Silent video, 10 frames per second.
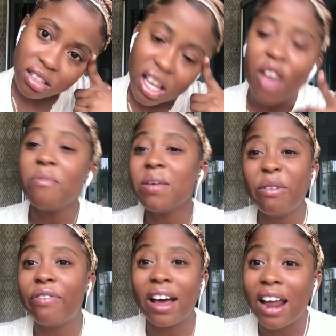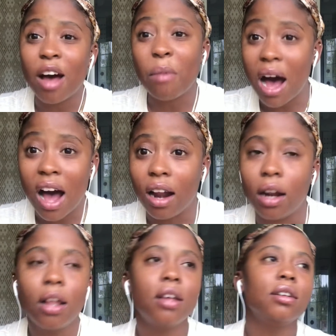I make my father a ball.
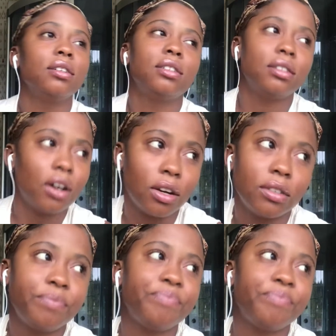So